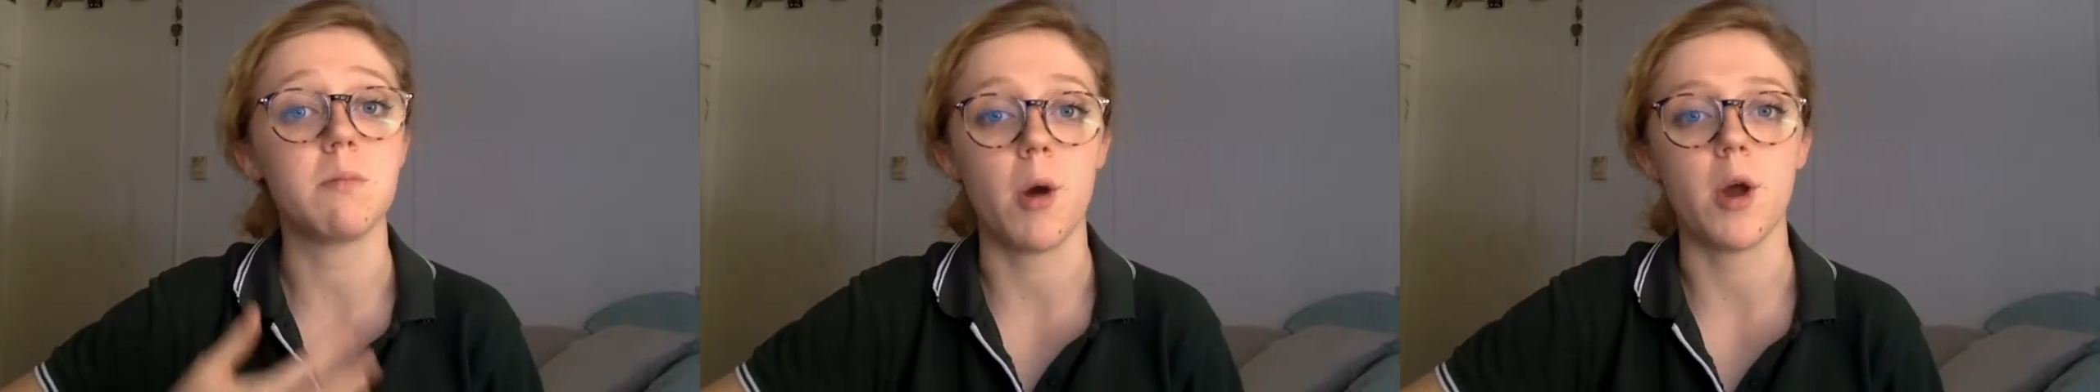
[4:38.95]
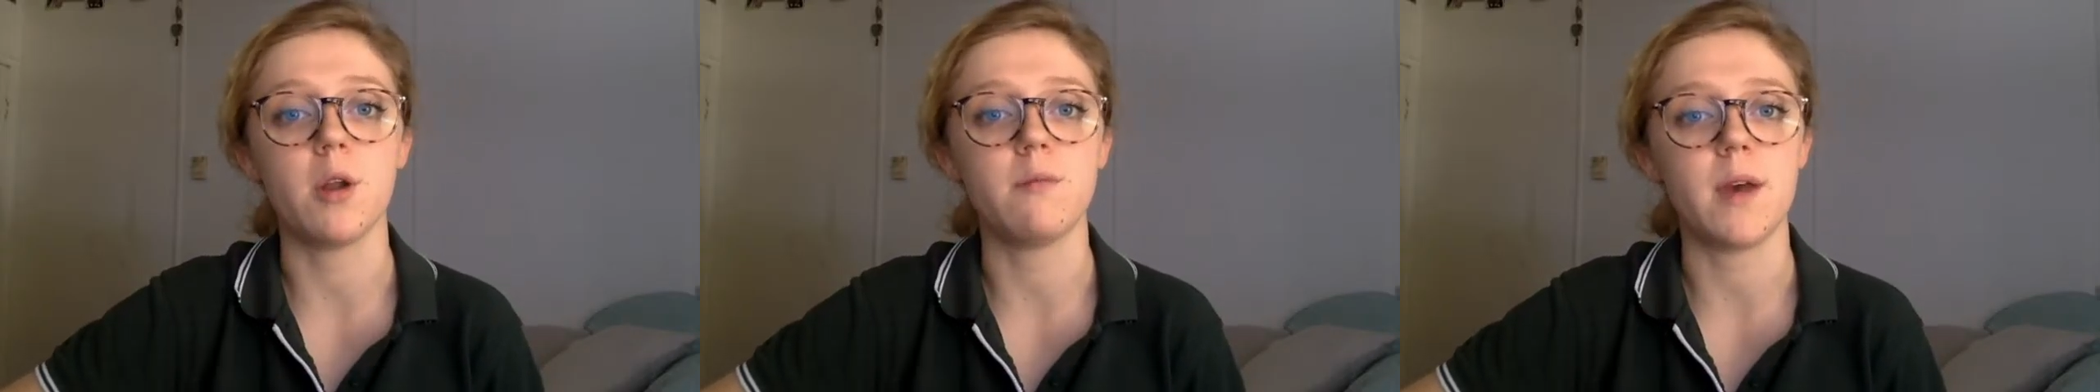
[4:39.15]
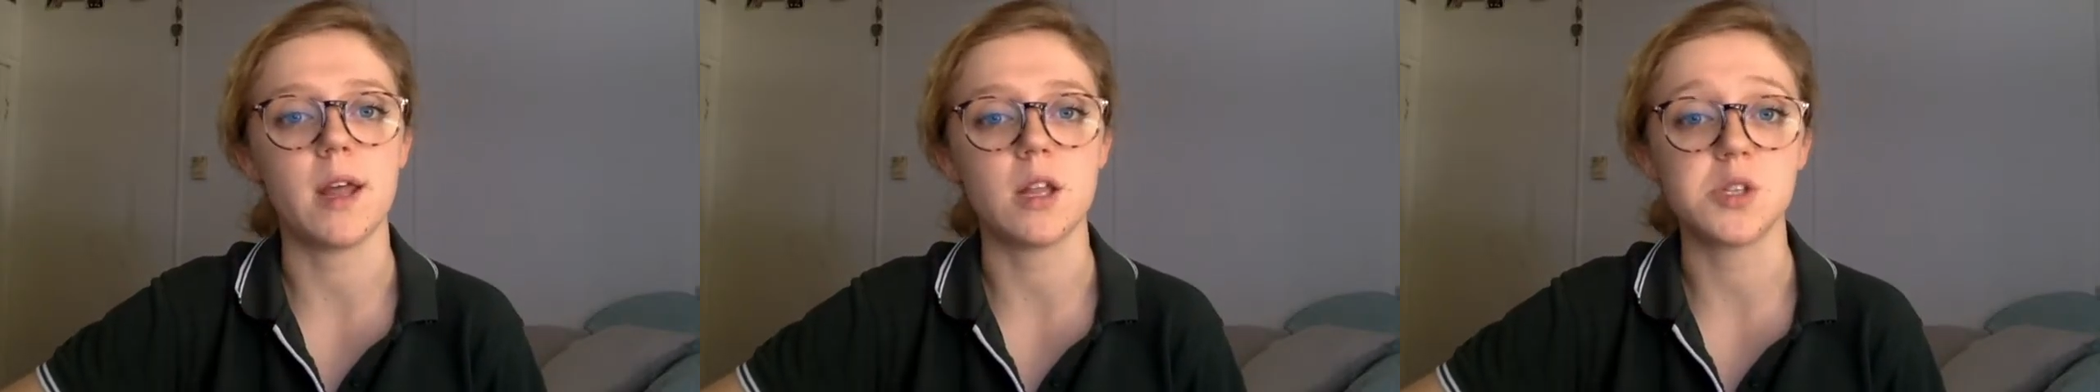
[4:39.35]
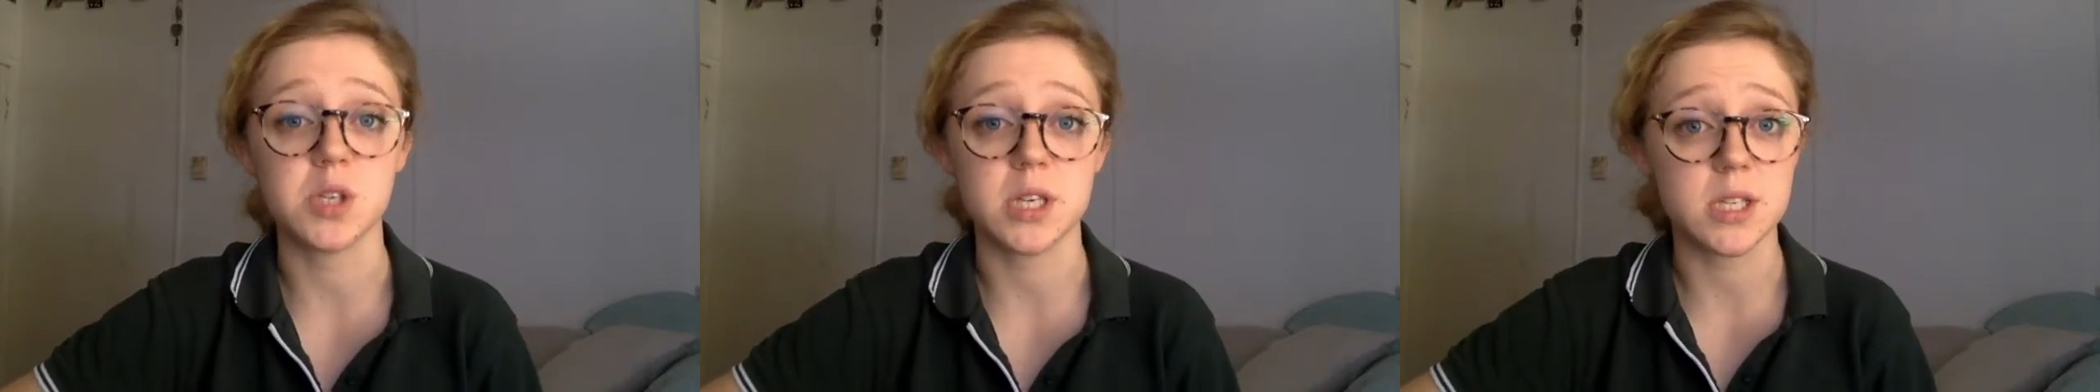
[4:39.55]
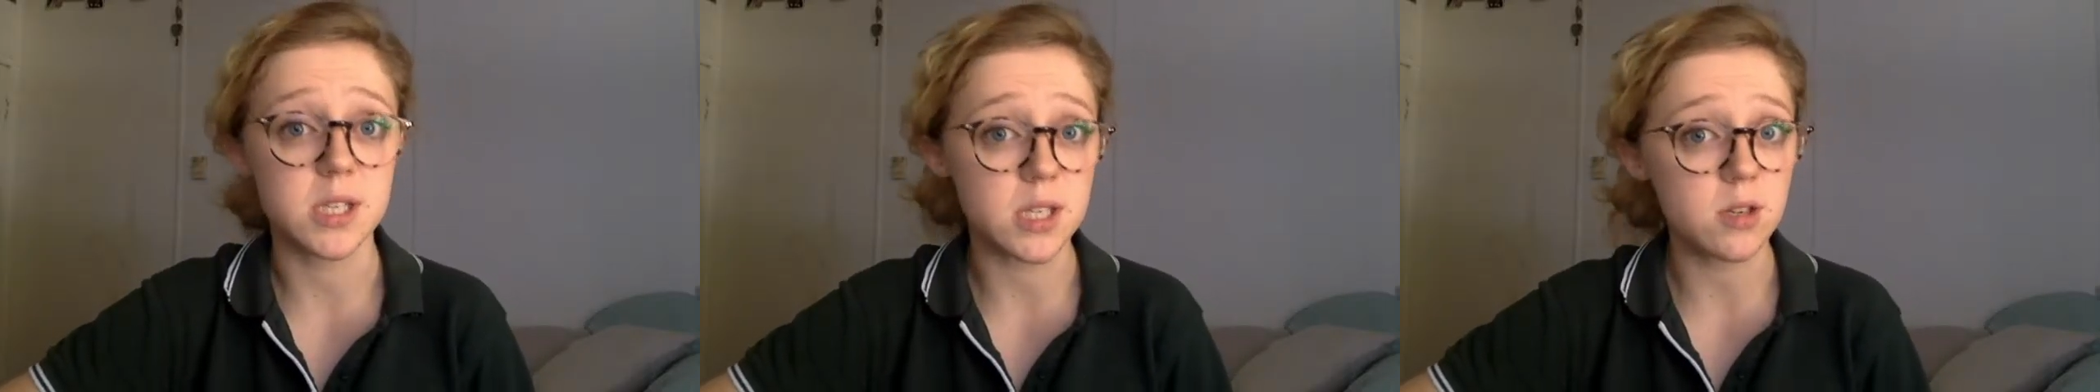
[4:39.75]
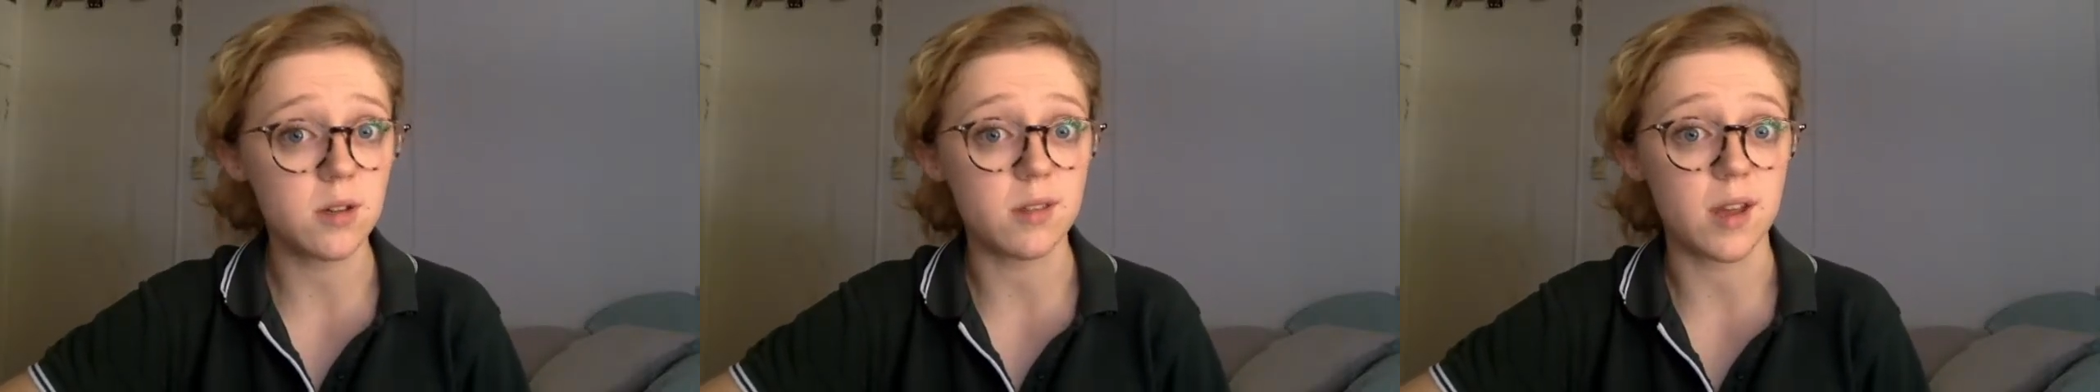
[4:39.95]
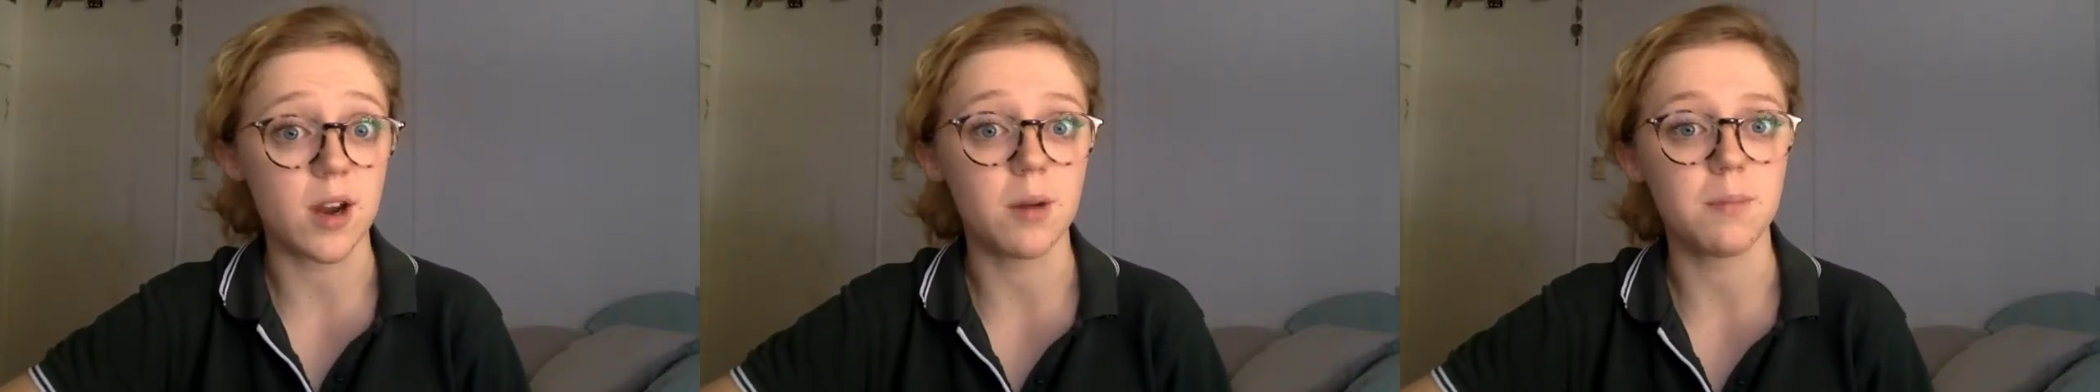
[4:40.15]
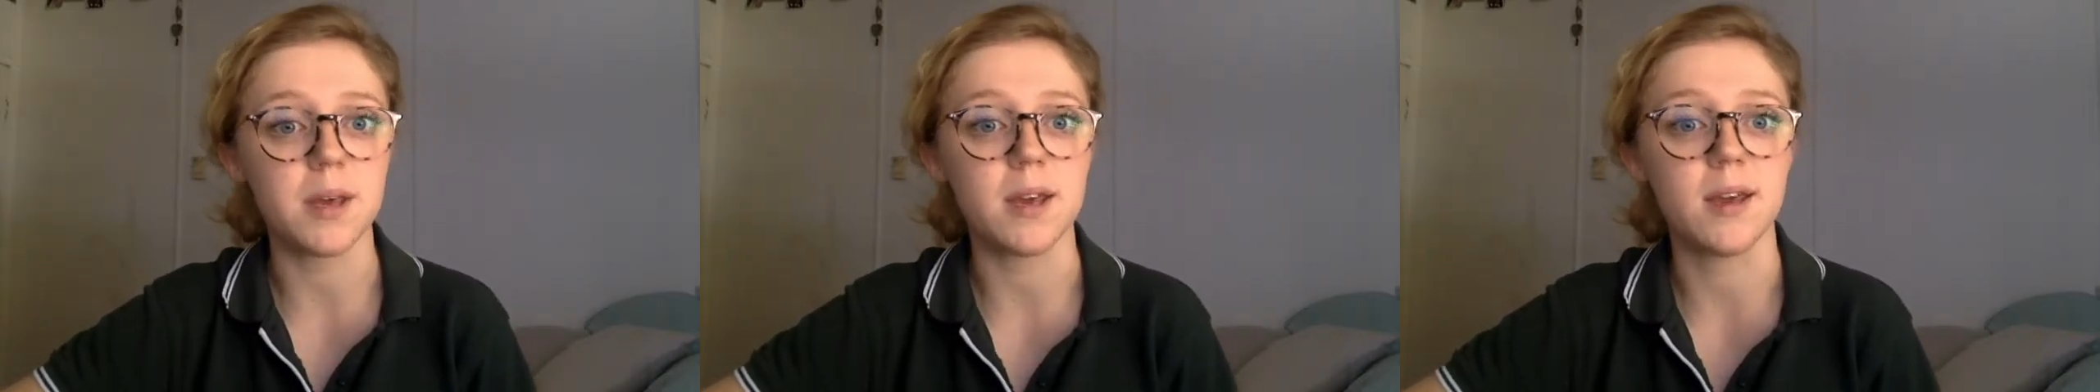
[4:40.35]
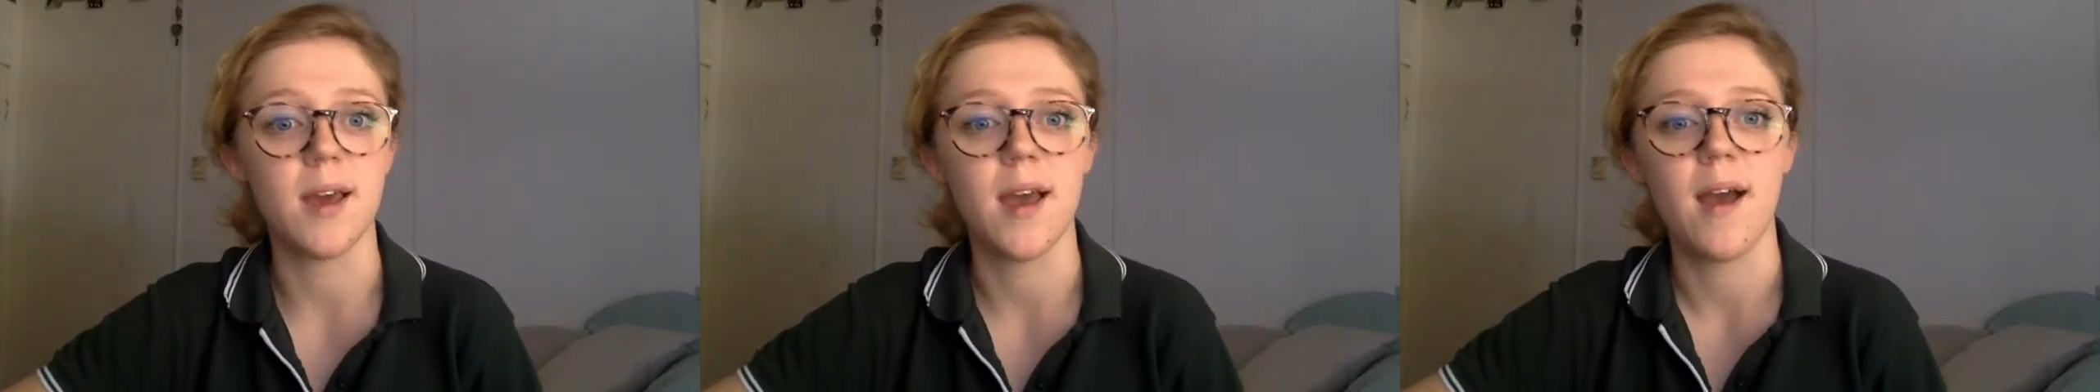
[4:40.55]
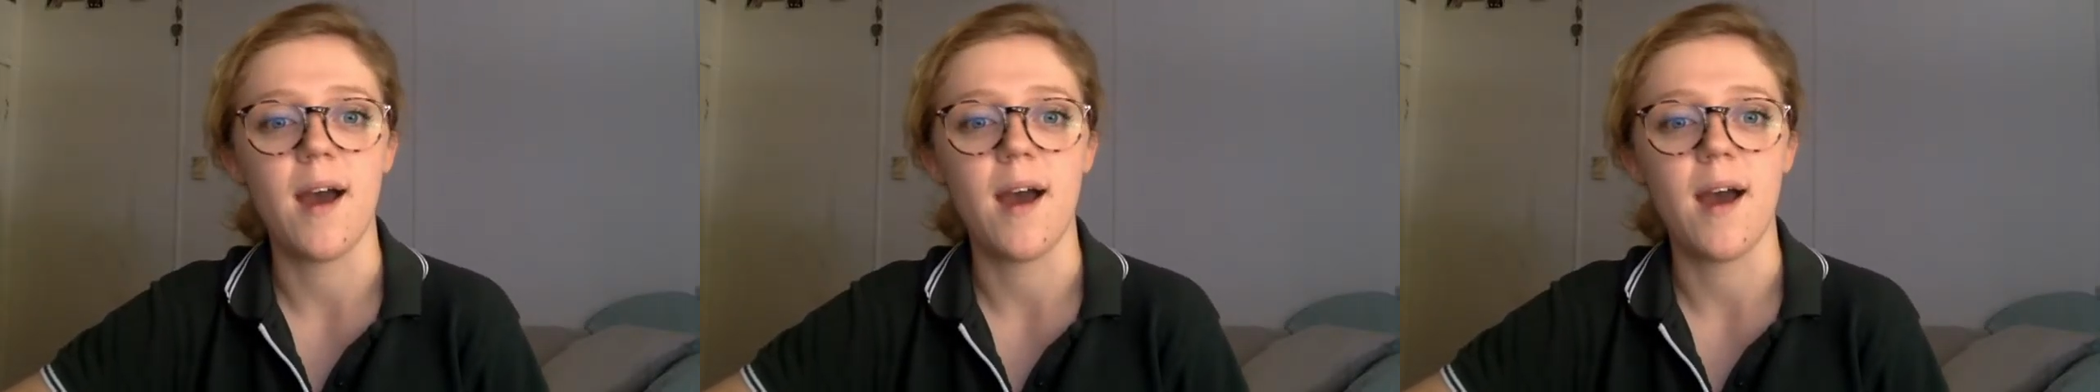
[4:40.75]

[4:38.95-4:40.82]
motivated to continue therapy.